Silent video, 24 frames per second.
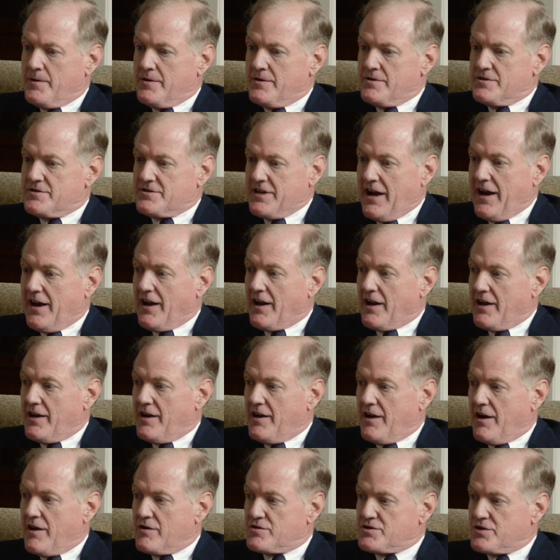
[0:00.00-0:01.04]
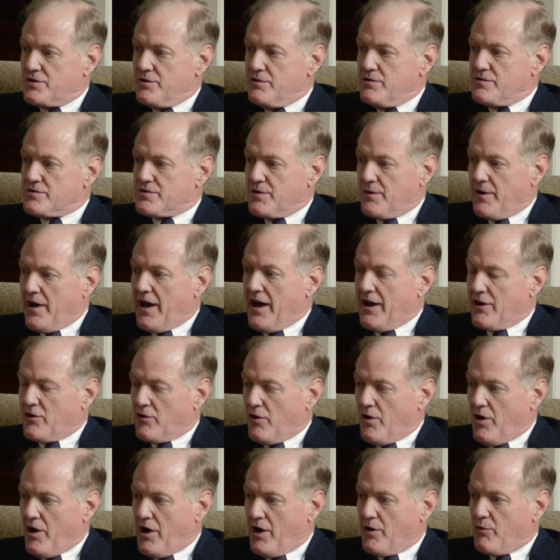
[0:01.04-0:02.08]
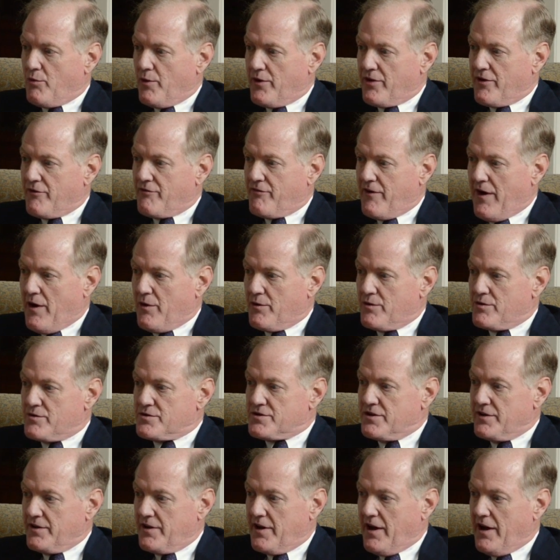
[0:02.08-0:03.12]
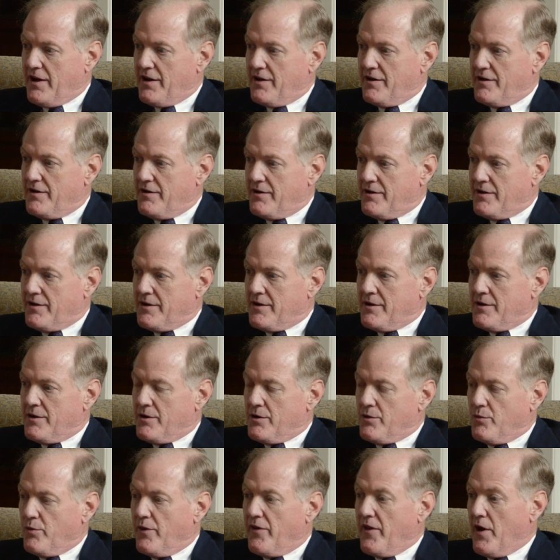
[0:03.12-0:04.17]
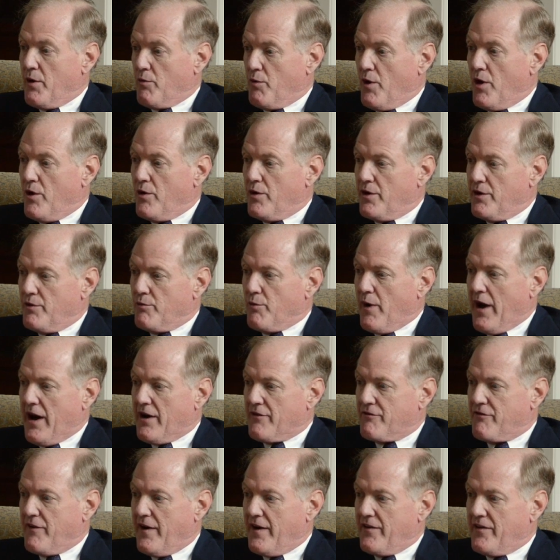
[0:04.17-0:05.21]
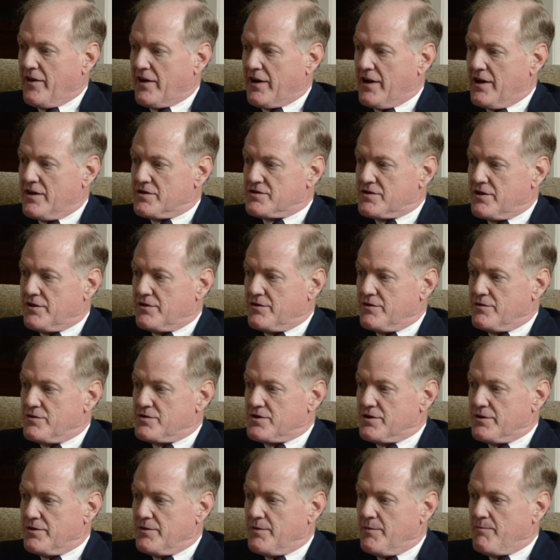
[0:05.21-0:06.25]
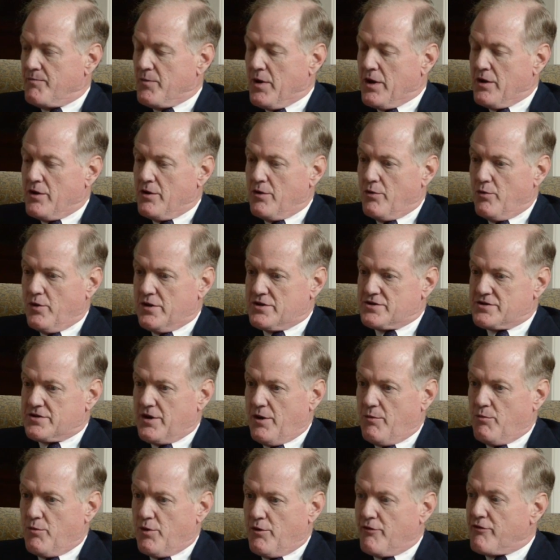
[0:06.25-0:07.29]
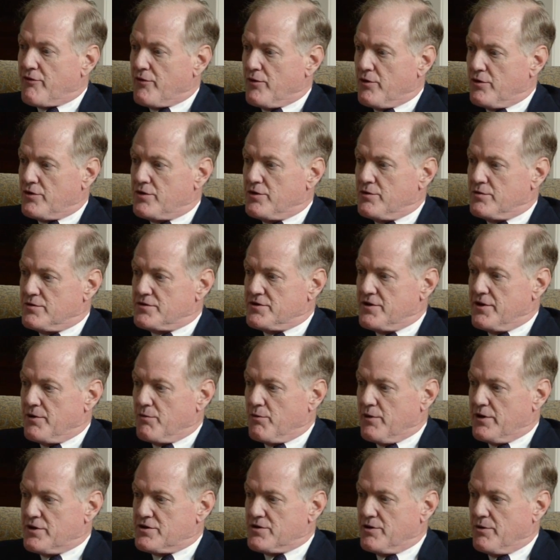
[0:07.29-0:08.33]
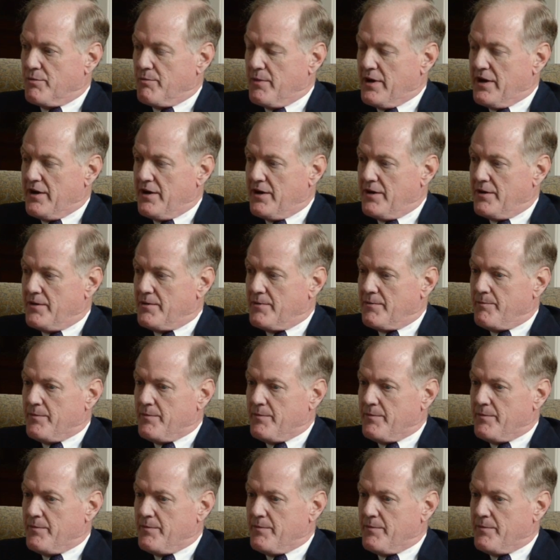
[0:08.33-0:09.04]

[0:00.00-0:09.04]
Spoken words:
Sadly, our students are not taught what the founders intended when they wrote and ratified the Constitution, or what some refer to as the original meaning.